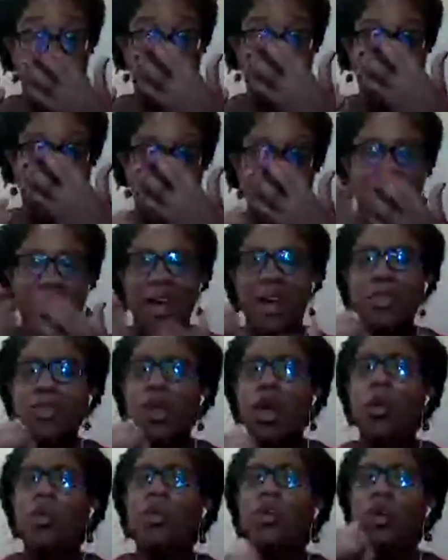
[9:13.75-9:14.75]
because that's
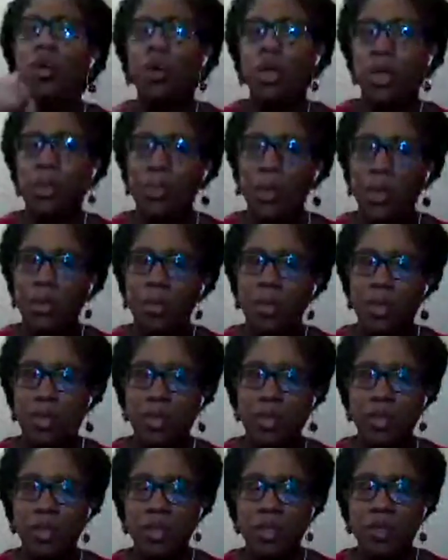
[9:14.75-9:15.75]
how you're going to be able to
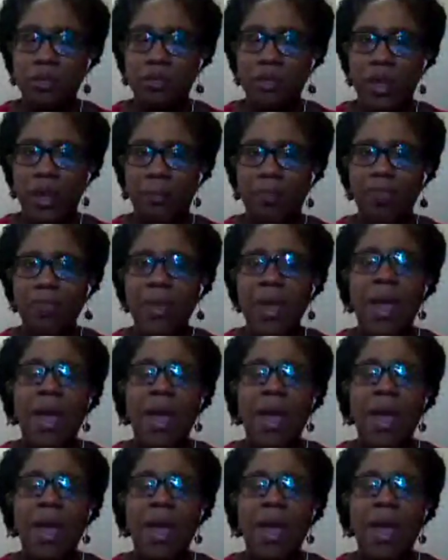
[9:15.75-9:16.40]
serve them.